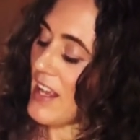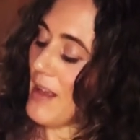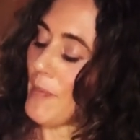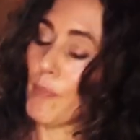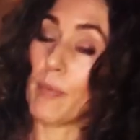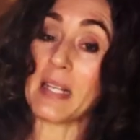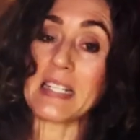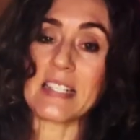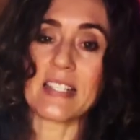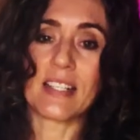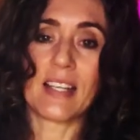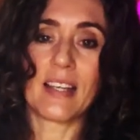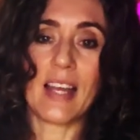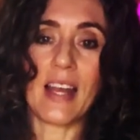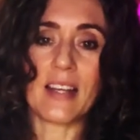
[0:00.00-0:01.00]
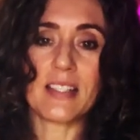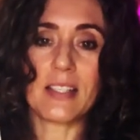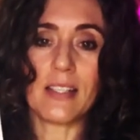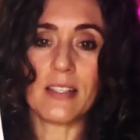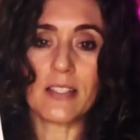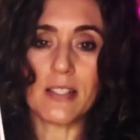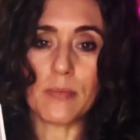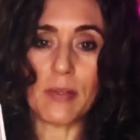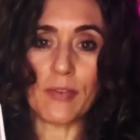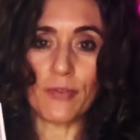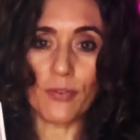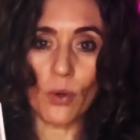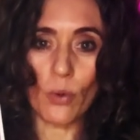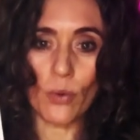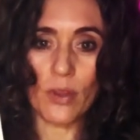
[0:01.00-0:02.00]
but actually just
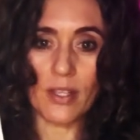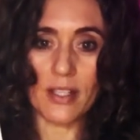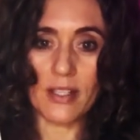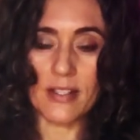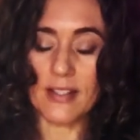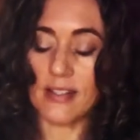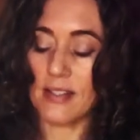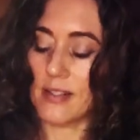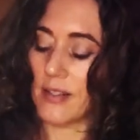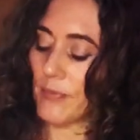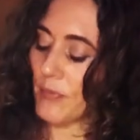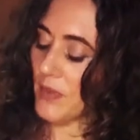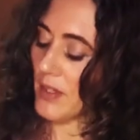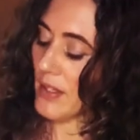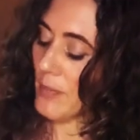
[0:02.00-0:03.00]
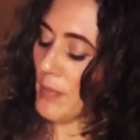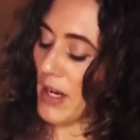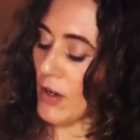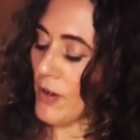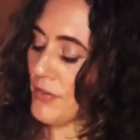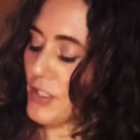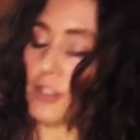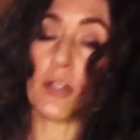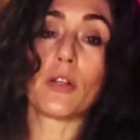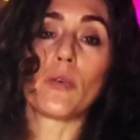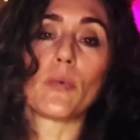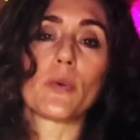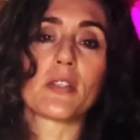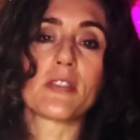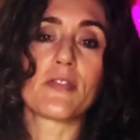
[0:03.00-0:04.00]
before this, my afternoon
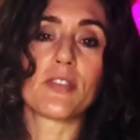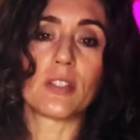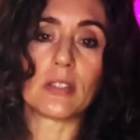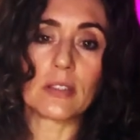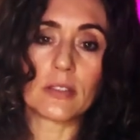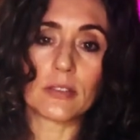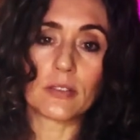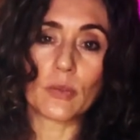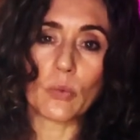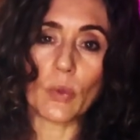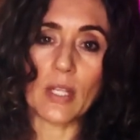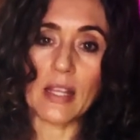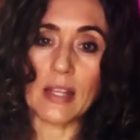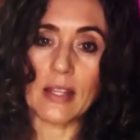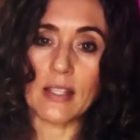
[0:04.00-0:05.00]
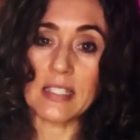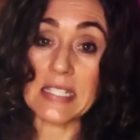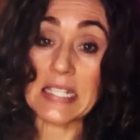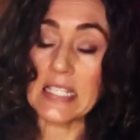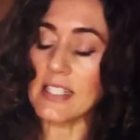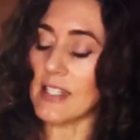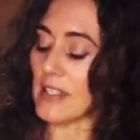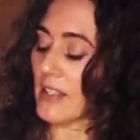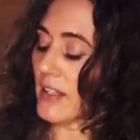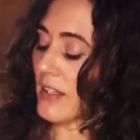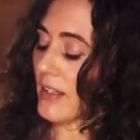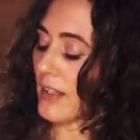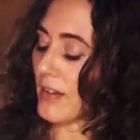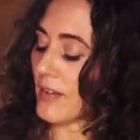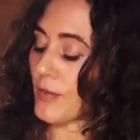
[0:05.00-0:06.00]
was filled with teaching
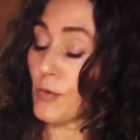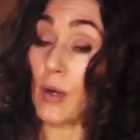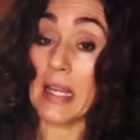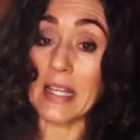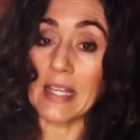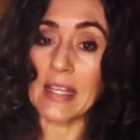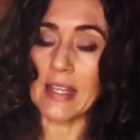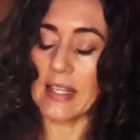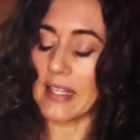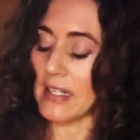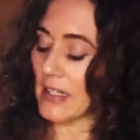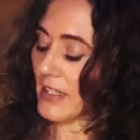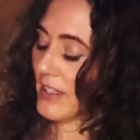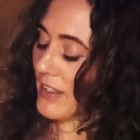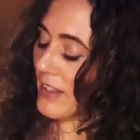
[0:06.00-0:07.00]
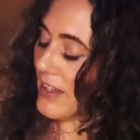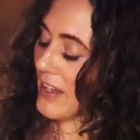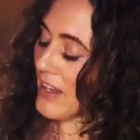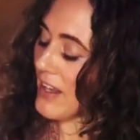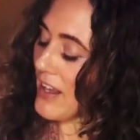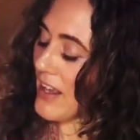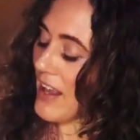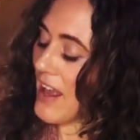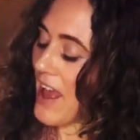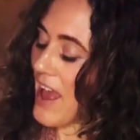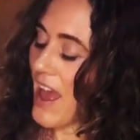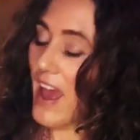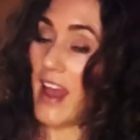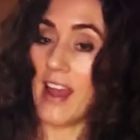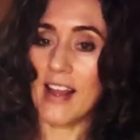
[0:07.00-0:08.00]
Reiki healing.
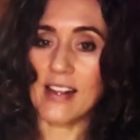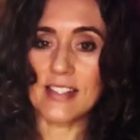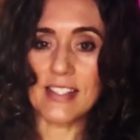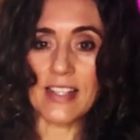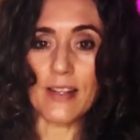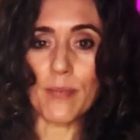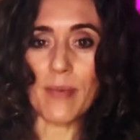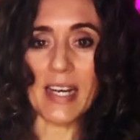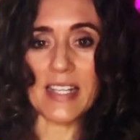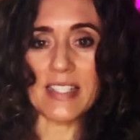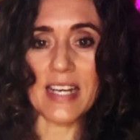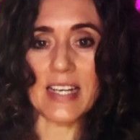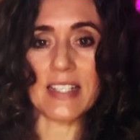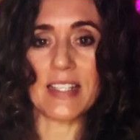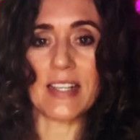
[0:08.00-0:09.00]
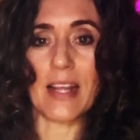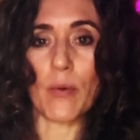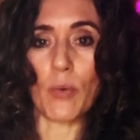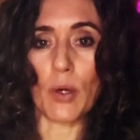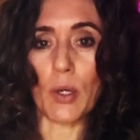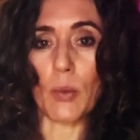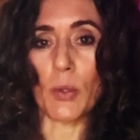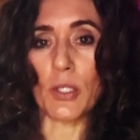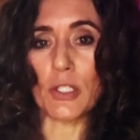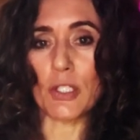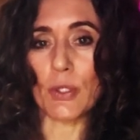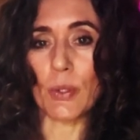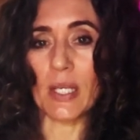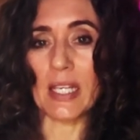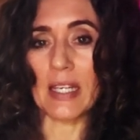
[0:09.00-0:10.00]
And in the meditation that we were
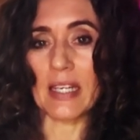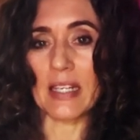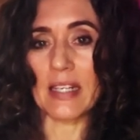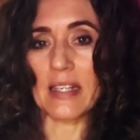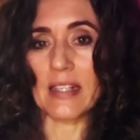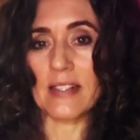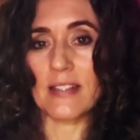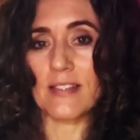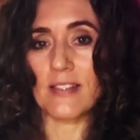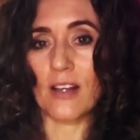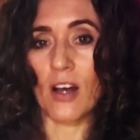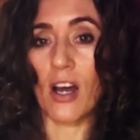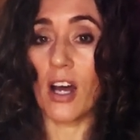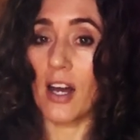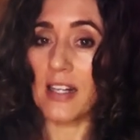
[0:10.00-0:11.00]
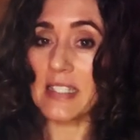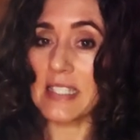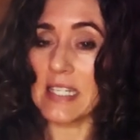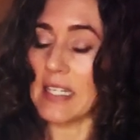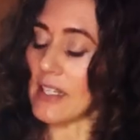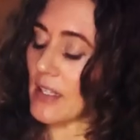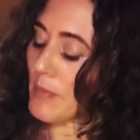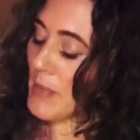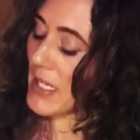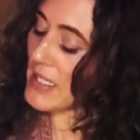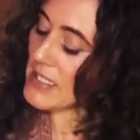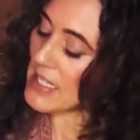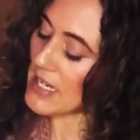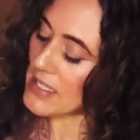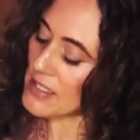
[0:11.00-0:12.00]
doing, in this heart healing
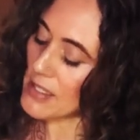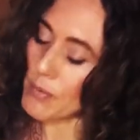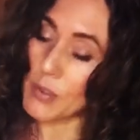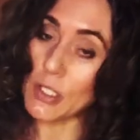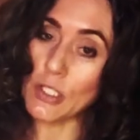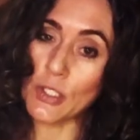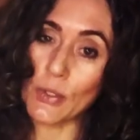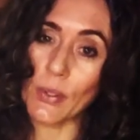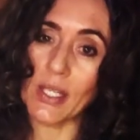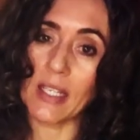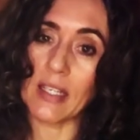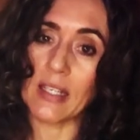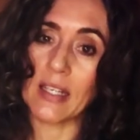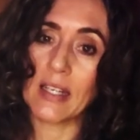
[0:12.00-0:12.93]
meditation that we were doing,